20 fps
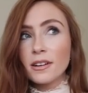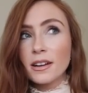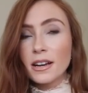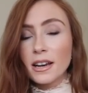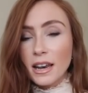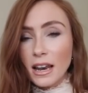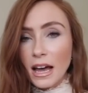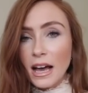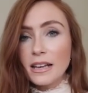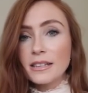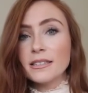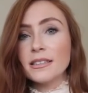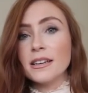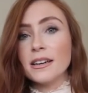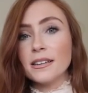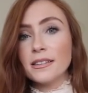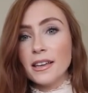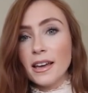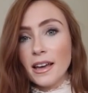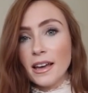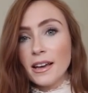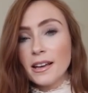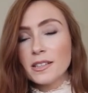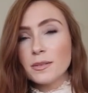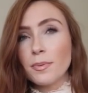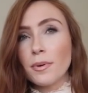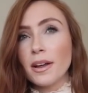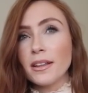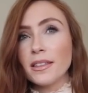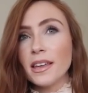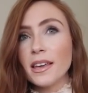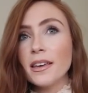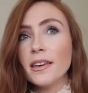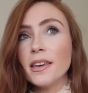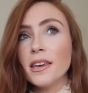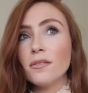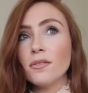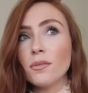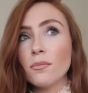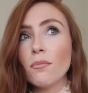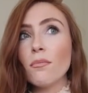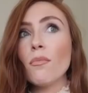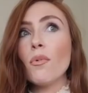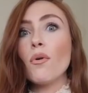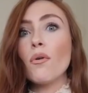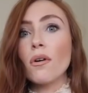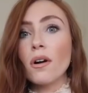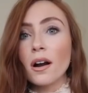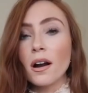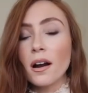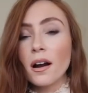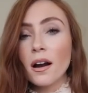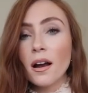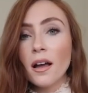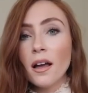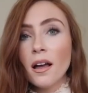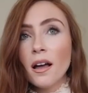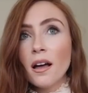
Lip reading: classic things, but I think even more